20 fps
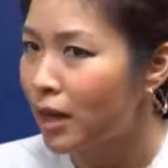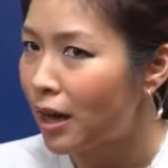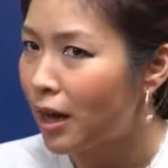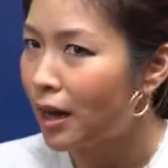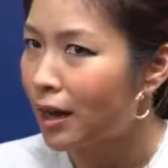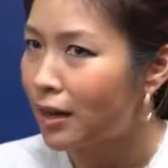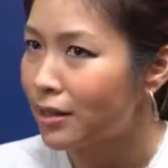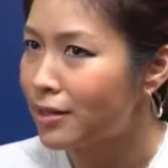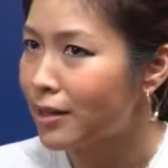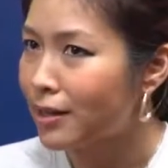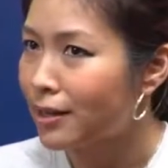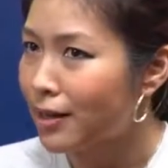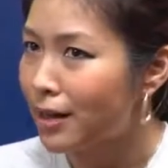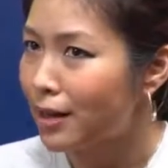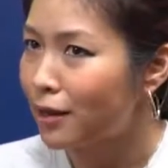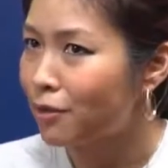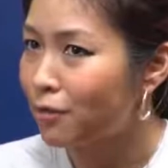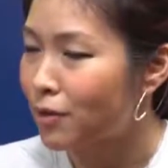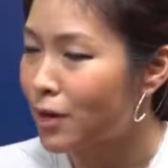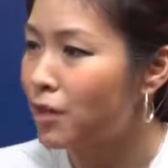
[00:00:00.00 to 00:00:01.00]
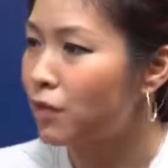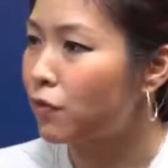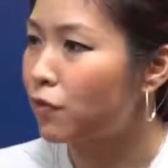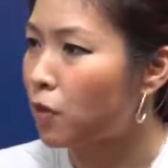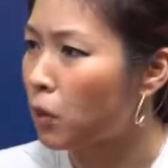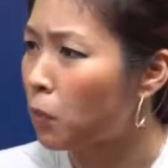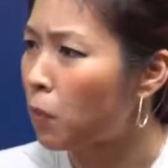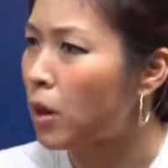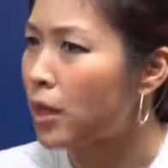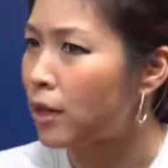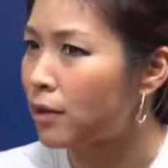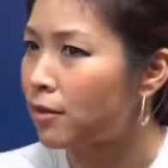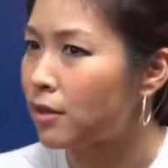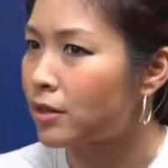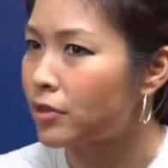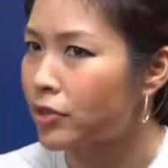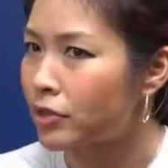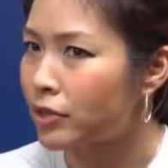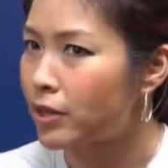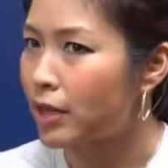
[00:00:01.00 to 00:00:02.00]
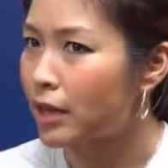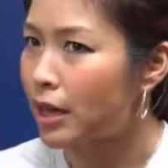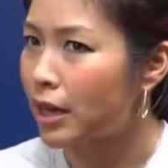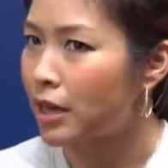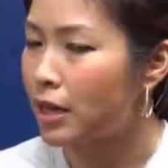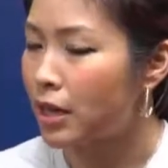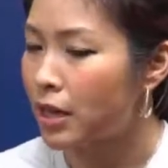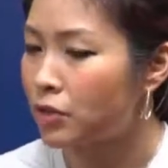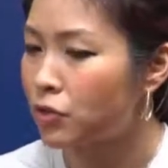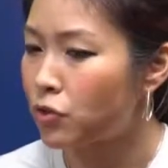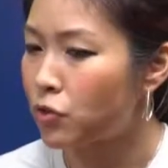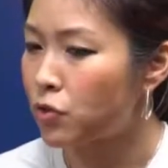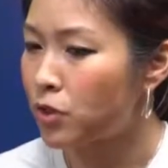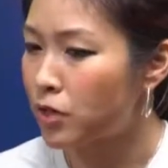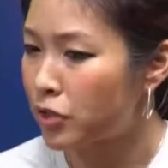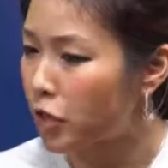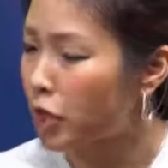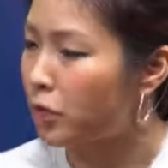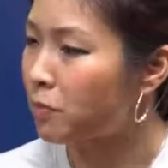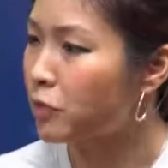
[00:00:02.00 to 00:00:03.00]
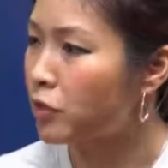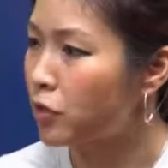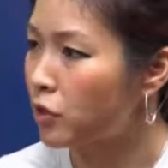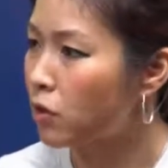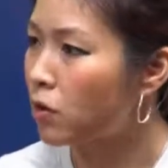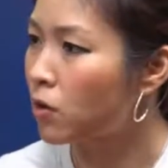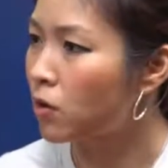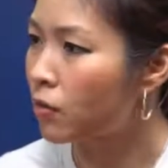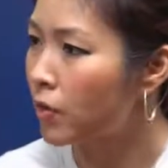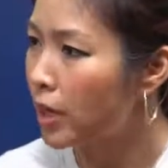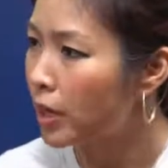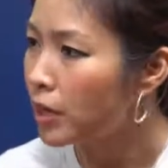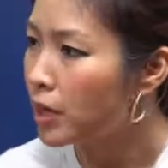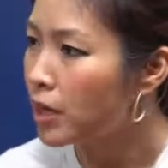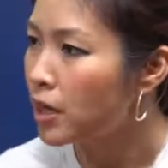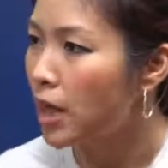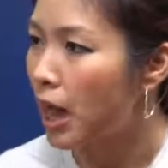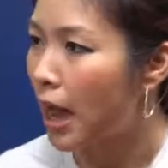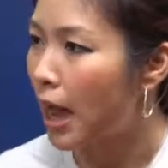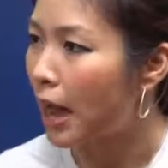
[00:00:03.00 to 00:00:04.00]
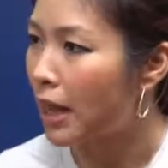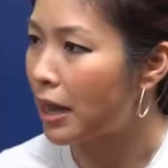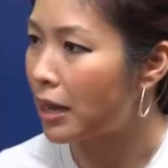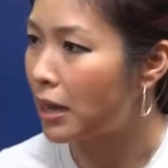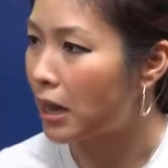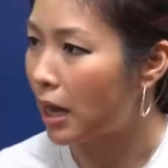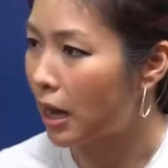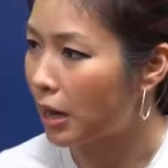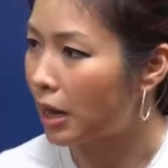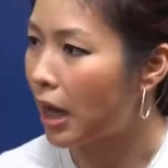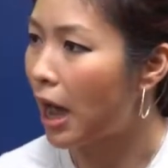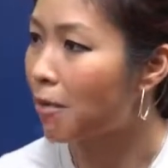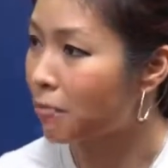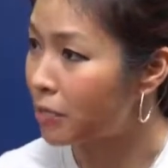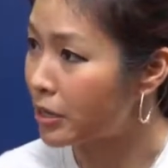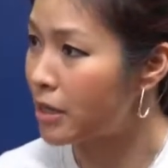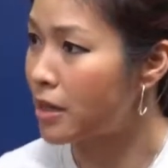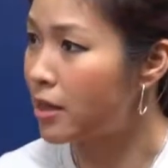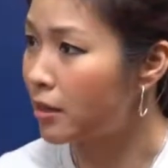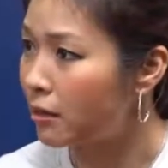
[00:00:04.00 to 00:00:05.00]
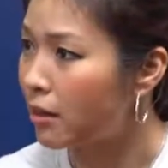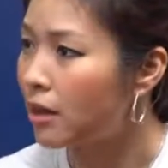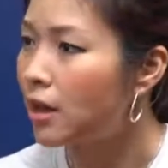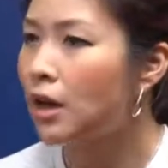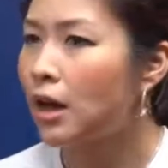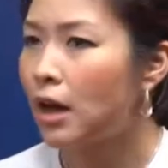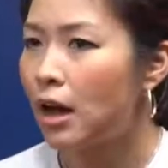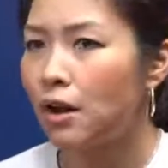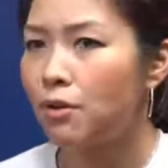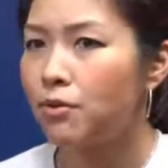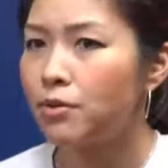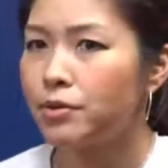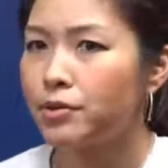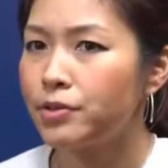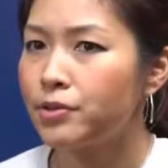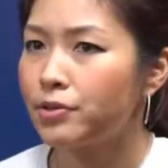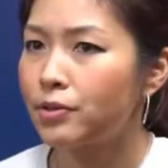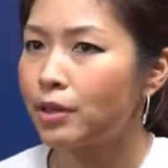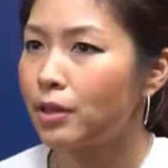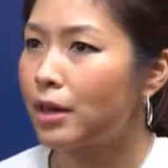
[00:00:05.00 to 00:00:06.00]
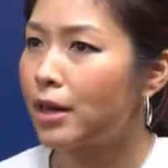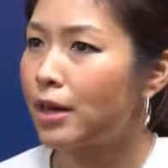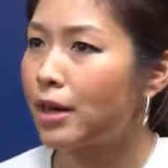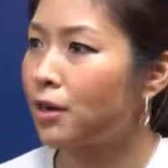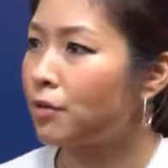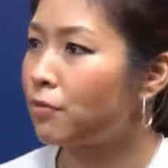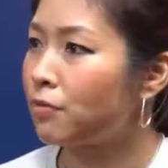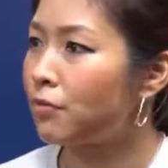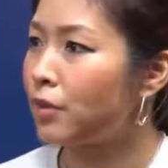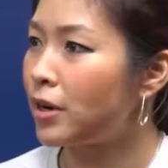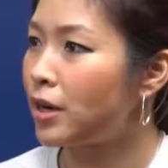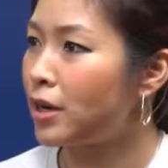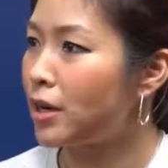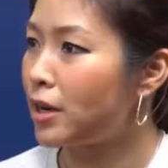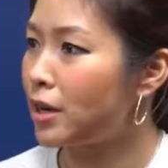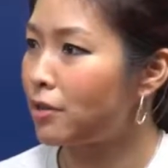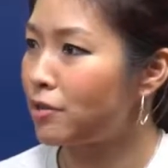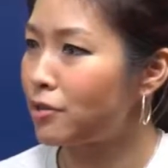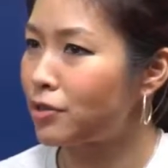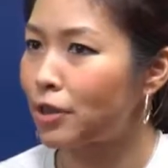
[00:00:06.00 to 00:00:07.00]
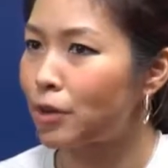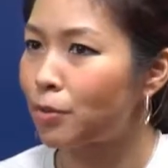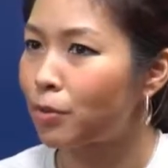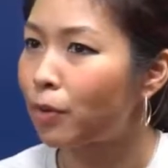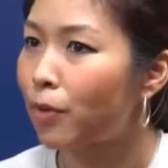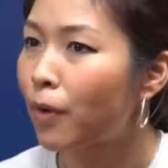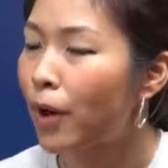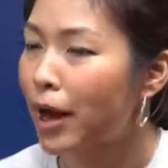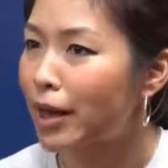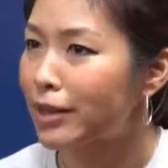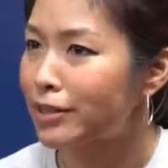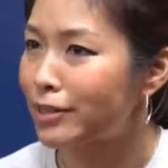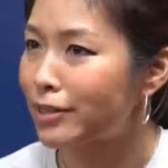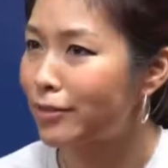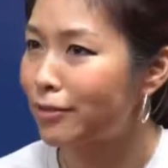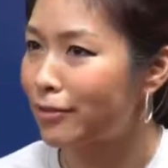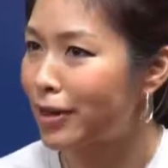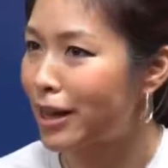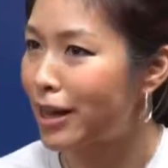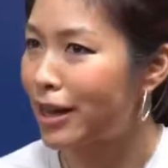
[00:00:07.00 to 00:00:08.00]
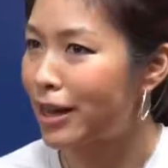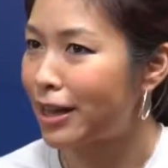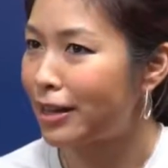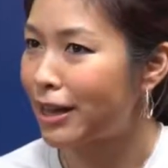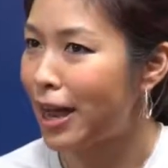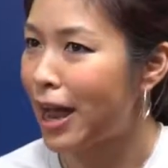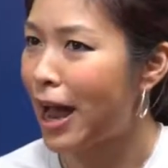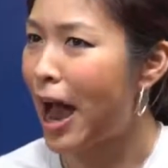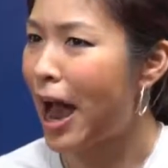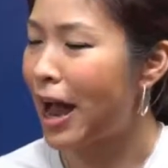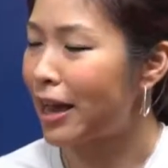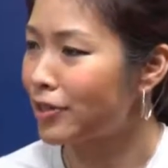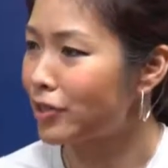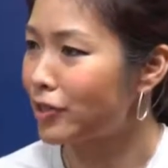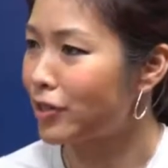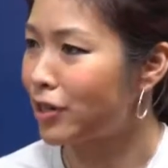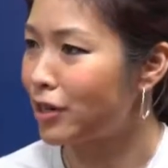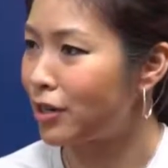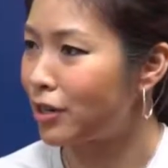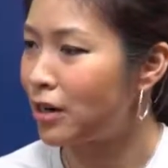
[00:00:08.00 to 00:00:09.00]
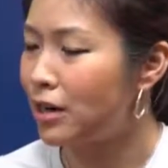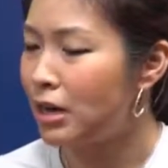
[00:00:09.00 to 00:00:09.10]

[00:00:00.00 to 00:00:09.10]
I said, like, ready for what? She said, like, is your term sheet already? I'm in. I was like really surprised, right? And I asked her,